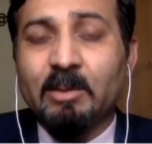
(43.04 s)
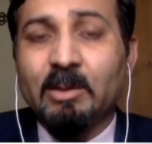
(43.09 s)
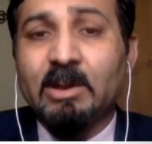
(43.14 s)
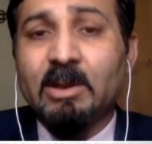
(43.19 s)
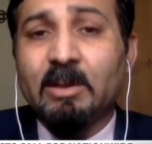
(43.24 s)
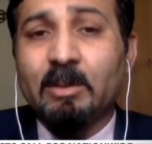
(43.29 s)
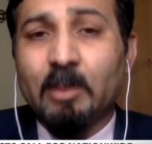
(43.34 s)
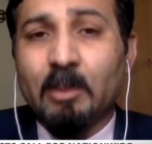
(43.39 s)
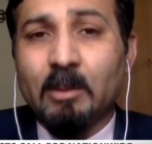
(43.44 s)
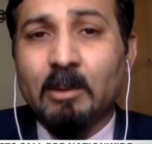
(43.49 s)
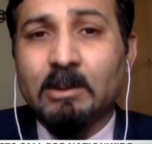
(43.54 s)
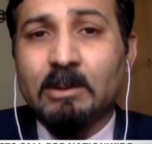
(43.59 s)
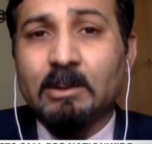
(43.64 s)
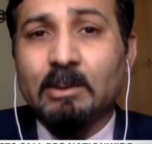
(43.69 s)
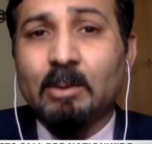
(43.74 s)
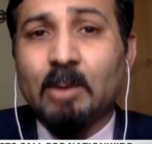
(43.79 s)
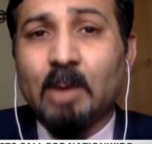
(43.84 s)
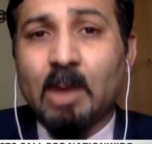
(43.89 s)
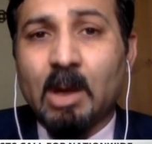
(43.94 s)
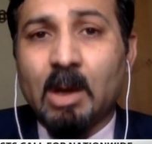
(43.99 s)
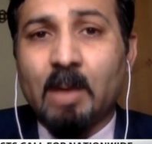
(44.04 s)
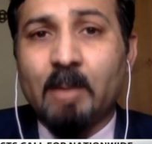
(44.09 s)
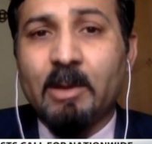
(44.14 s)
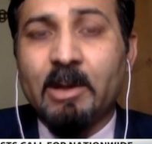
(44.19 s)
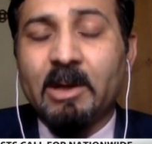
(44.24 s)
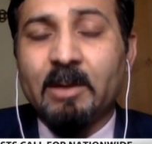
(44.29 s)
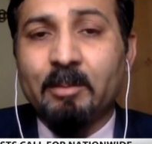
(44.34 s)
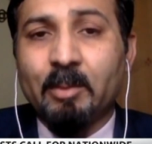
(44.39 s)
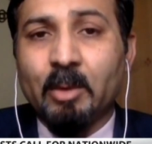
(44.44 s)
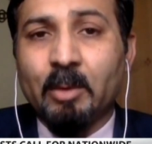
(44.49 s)
community, but also to
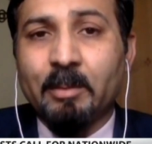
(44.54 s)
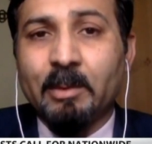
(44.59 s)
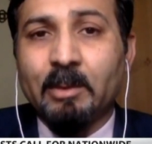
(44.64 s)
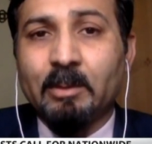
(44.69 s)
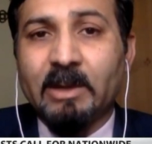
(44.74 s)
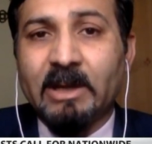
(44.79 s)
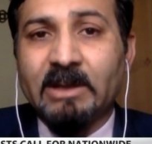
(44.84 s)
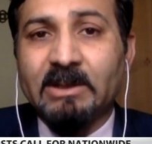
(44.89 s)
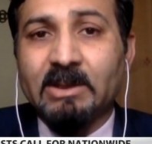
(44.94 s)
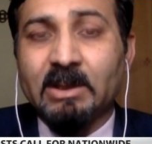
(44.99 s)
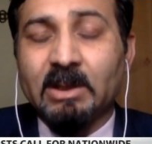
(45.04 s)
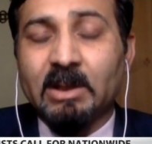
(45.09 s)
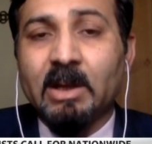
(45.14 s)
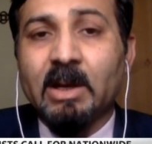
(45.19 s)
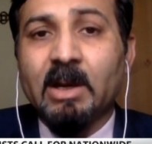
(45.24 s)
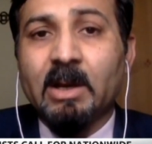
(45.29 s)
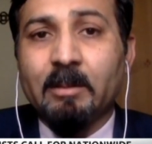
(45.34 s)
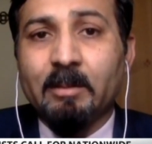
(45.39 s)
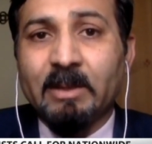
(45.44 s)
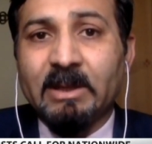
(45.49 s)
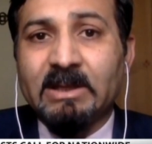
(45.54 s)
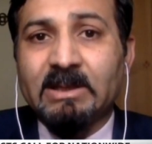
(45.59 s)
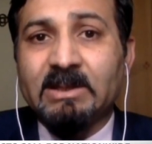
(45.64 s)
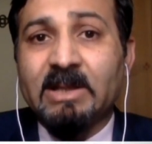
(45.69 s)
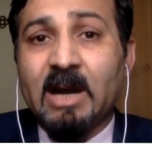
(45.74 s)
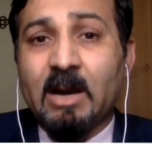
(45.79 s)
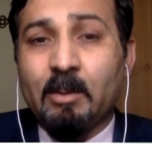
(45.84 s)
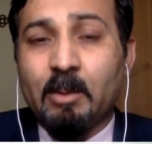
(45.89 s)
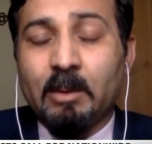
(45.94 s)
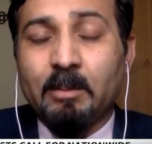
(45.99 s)
accommodate more mutation, because
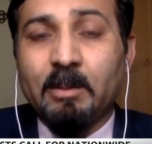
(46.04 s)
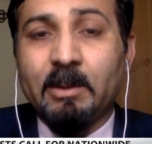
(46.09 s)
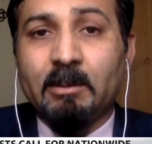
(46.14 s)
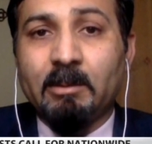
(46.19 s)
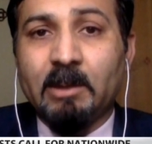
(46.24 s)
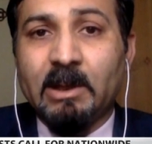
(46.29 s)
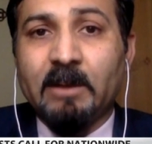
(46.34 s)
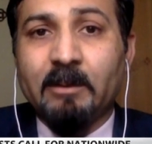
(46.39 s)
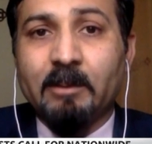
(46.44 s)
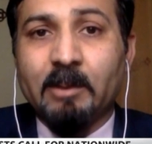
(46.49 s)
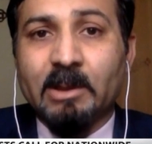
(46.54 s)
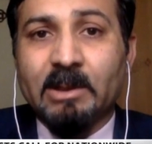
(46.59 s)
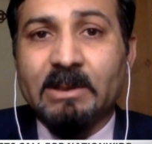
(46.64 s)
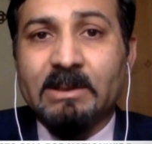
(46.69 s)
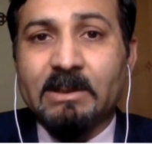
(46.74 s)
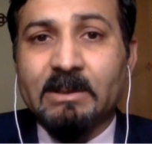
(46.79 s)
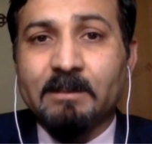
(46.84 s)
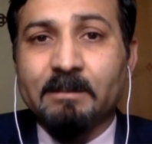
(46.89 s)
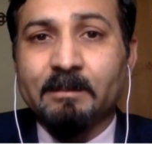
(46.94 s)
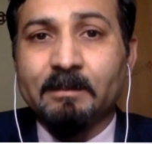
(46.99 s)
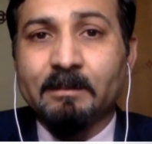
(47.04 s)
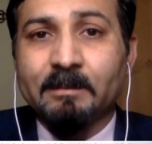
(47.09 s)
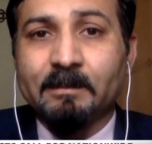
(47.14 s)
that would be really worrisome.